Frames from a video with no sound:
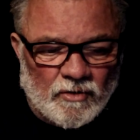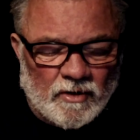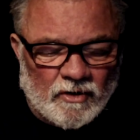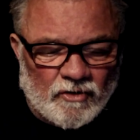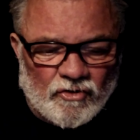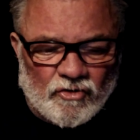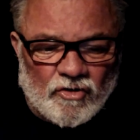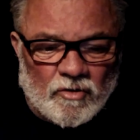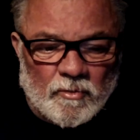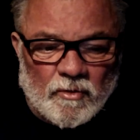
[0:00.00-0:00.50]
It
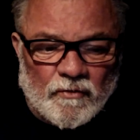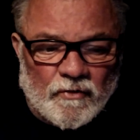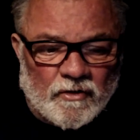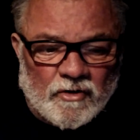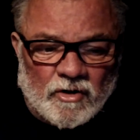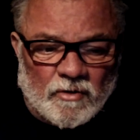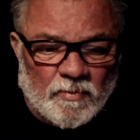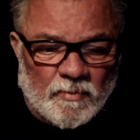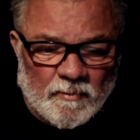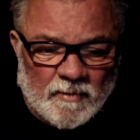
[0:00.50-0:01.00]
just come off the
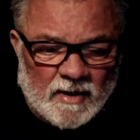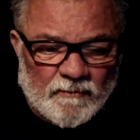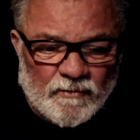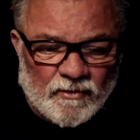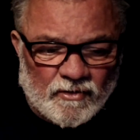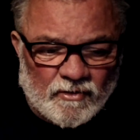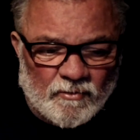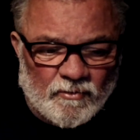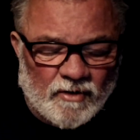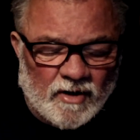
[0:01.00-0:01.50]
top of my head for
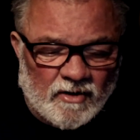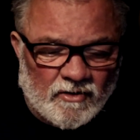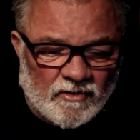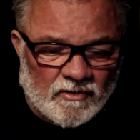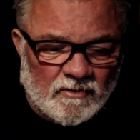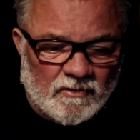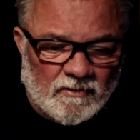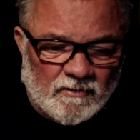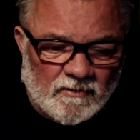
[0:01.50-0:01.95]
some reason.